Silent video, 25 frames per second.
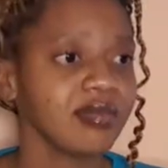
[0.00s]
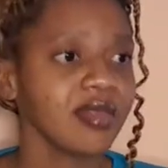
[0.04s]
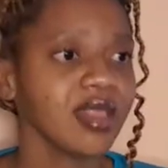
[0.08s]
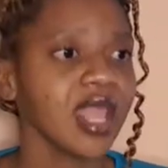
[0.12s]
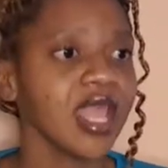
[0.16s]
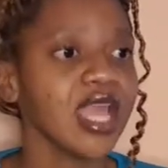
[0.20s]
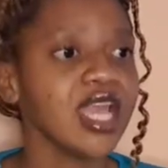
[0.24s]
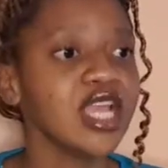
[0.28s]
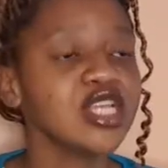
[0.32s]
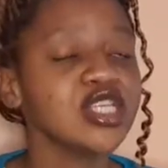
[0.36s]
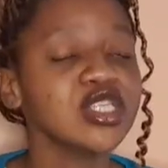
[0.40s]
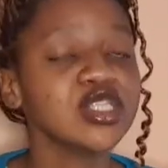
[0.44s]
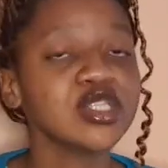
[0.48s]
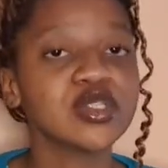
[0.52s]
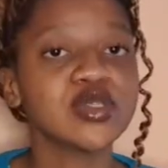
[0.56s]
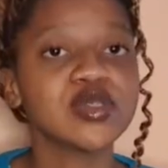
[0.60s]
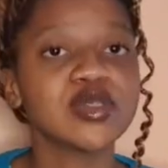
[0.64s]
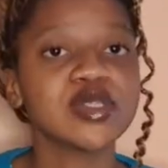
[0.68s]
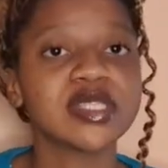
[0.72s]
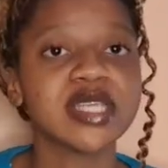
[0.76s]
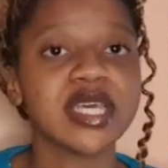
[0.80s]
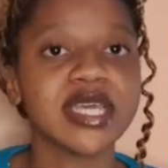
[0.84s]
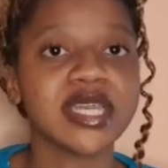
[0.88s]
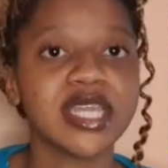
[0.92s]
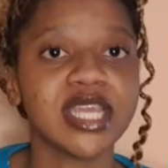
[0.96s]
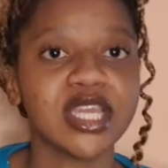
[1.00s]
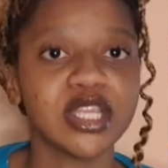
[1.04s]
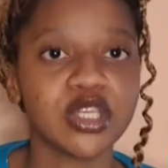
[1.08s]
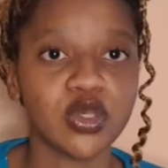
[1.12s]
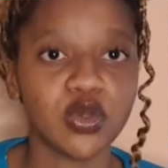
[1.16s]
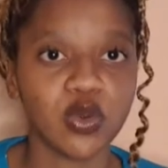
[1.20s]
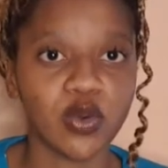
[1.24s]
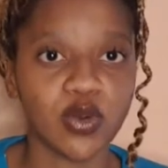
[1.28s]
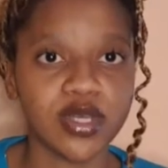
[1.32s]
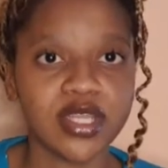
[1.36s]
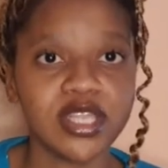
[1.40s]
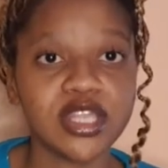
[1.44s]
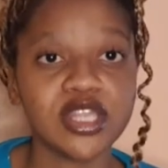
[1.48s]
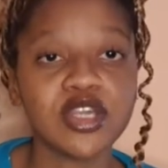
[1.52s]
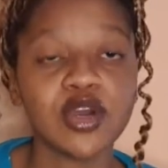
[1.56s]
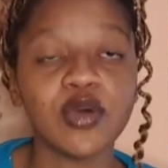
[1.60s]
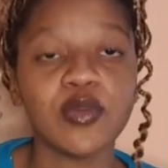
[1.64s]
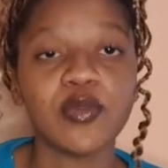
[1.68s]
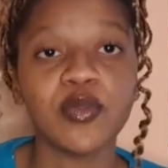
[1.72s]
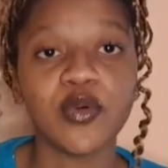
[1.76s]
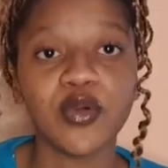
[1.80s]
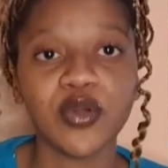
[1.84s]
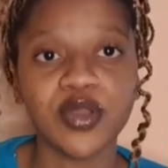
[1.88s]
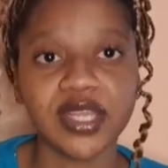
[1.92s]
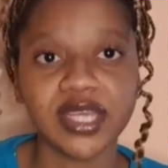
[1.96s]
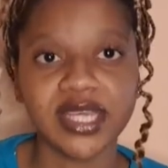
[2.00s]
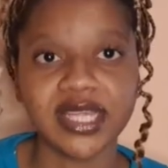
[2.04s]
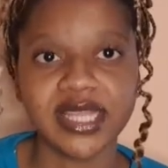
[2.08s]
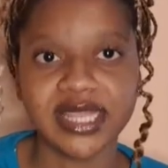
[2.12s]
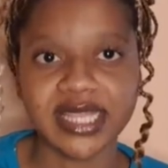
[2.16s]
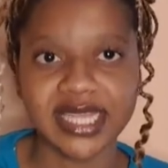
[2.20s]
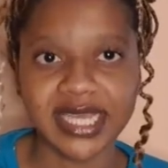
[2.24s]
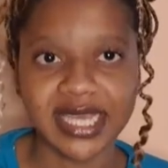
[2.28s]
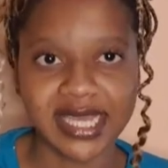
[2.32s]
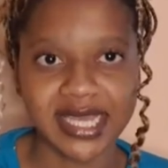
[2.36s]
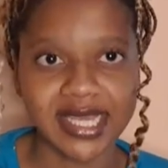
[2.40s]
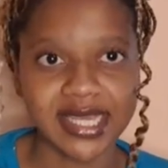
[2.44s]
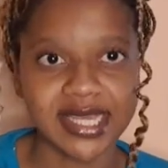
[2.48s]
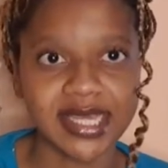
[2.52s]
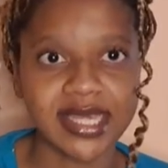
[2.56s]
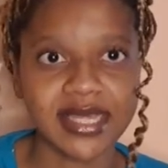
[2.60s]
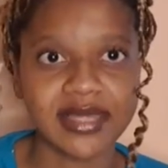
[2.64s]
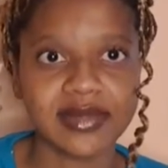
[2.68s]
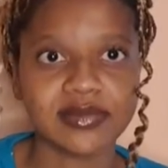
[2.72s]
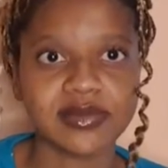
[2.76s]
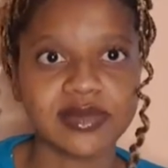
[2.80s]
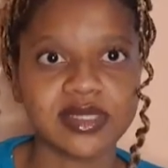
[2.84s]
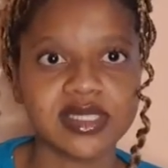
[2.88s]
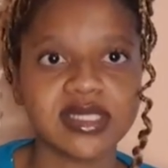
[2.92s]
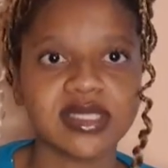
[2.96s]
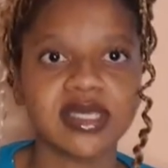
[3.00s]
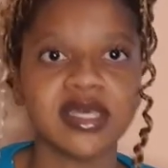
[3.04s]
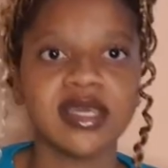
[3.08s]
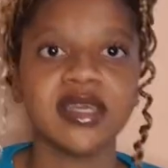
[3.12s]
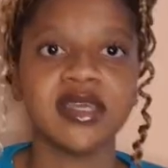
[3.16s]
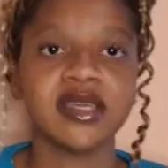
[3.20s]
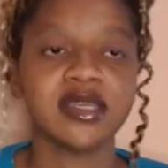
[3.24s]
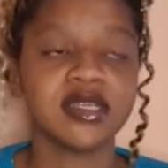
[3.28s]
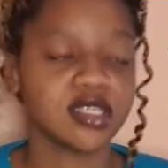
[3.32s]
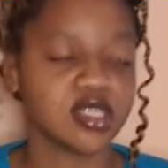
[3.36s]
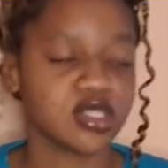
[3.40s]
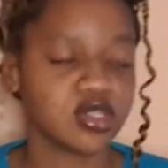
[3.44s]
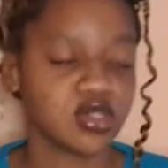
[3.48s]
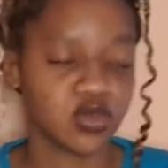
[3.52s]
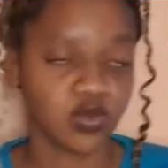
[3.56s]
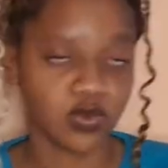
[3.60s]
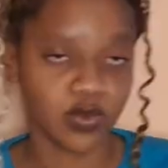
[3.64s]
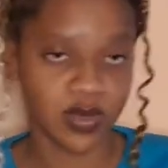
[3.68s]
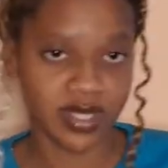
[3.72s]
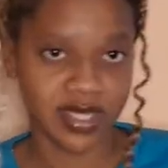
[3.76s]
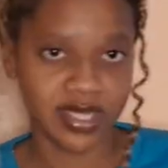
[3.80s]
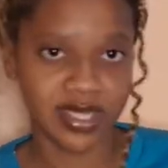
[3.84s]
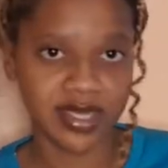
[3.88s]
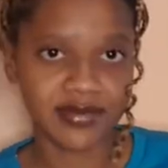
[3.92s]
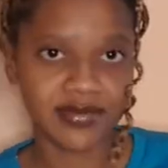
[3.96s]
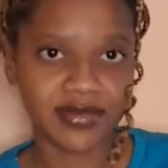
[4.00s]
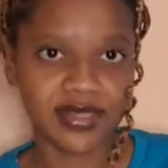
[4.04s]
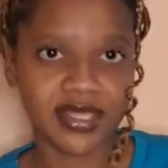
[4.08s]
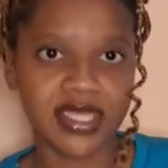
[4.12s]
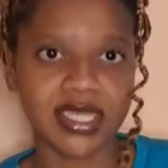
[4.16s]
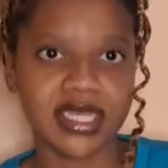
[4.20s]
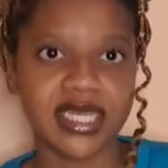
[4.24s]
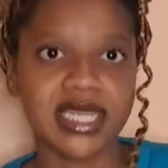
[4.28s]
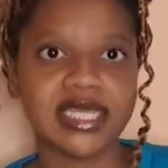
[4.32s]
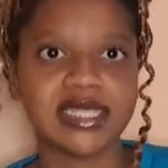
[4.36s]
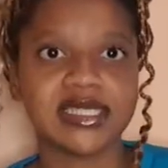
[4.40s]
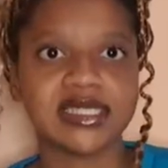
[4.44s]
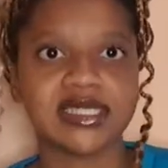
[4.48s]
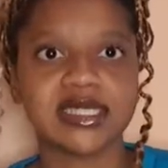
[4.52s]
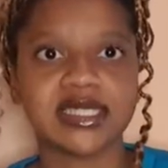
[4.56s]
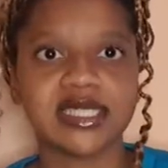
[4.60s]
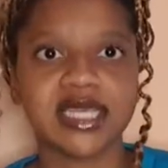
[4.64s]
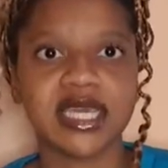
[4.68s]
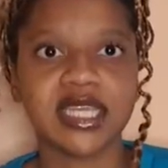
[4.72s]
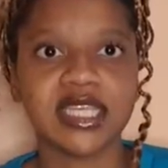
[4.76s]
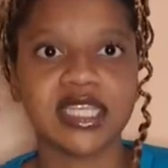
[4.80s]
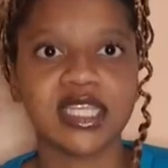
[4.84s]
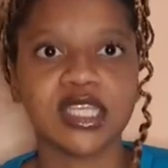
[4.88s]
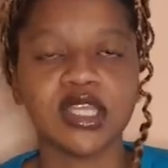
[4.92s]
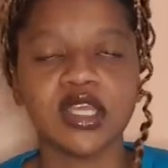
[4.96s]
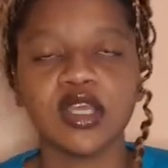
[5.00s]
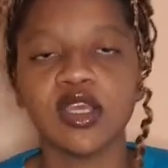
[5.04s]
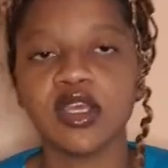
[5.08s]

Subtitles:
I used to study at dawn. In the morning, in the AMs, used to wake up then and study.